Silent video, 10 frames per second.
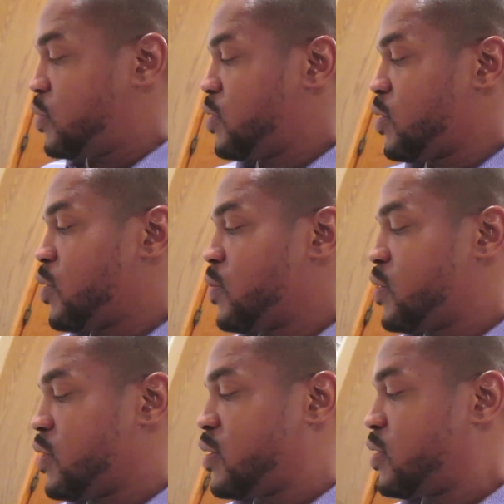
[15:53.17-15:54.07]
You know, we
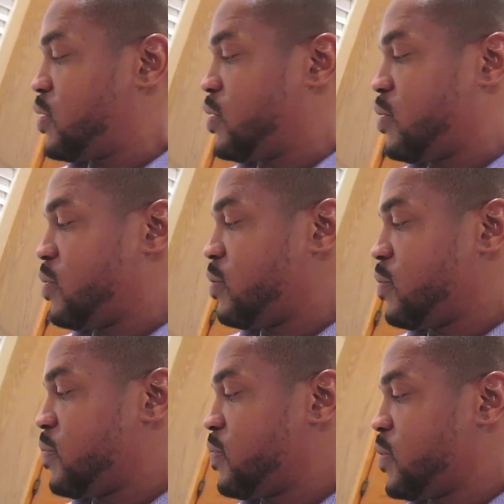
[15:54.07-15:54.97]
just
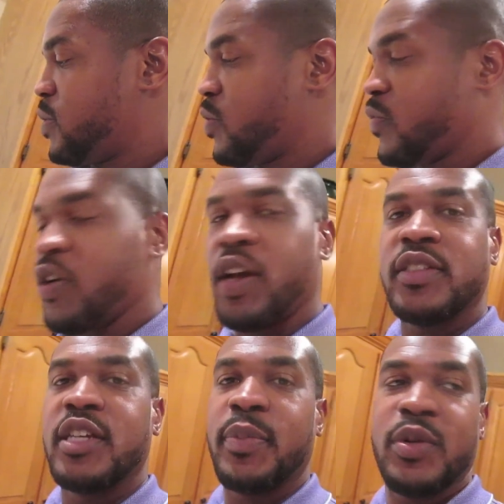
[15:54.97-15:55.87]
we're very
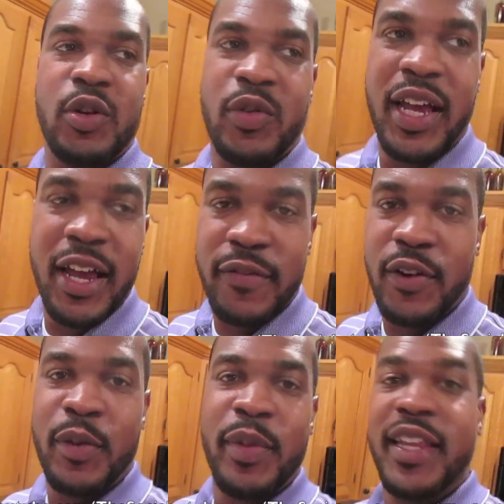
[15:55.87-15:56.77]
simple. Don't really have
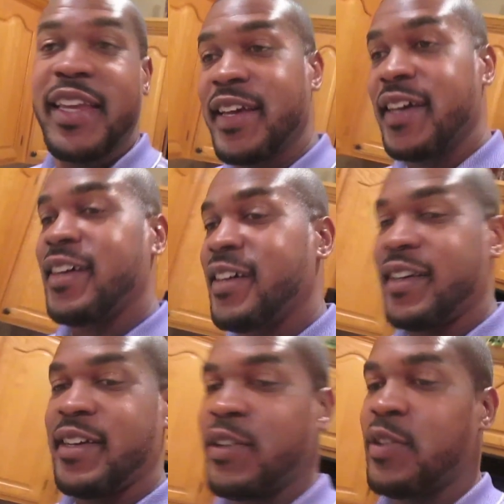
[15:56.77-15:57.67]
very many,
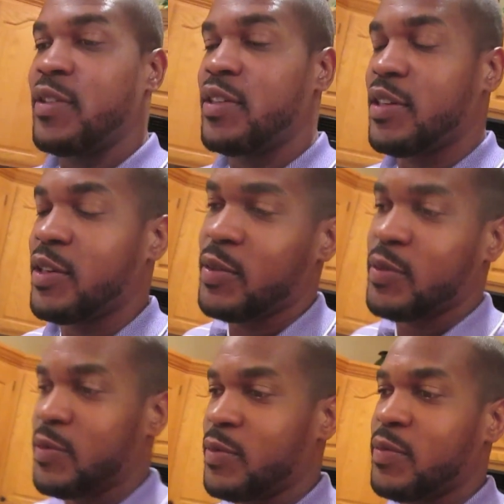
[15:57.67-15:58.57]
uh, you
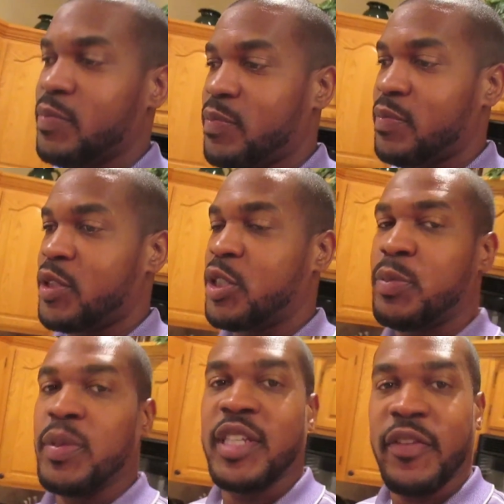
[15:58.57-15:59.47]
know,
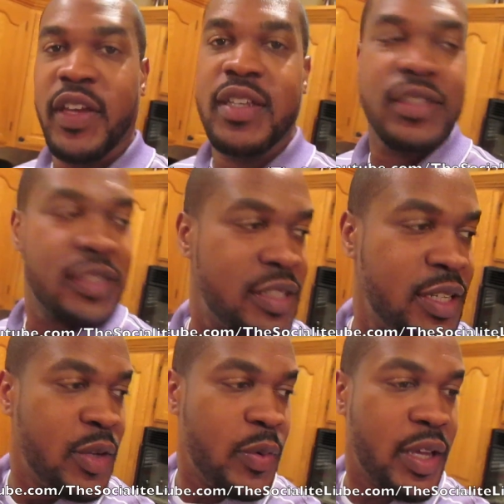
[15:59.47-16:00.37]
specifics
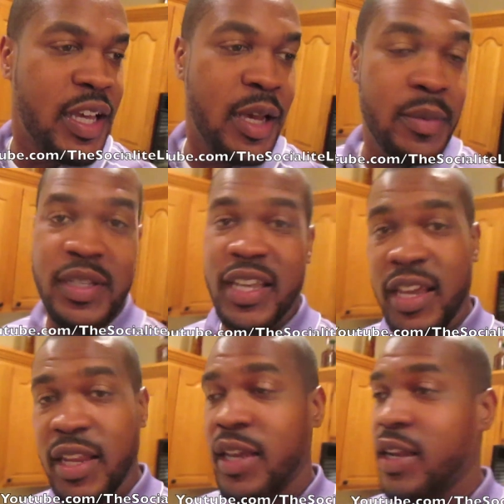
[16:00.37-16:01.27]
when it comes to
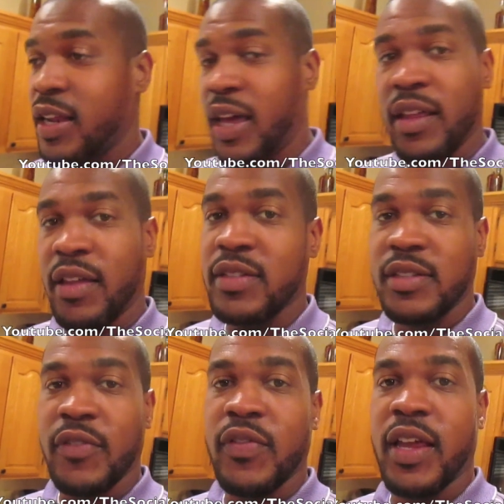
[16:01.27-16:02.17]
eating and a lot of other
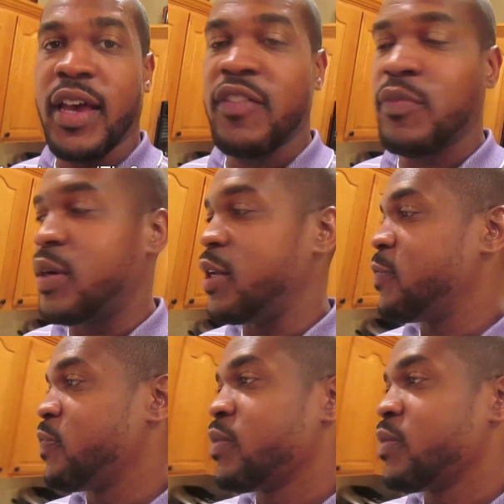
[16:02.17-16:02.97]
stuff in life, but.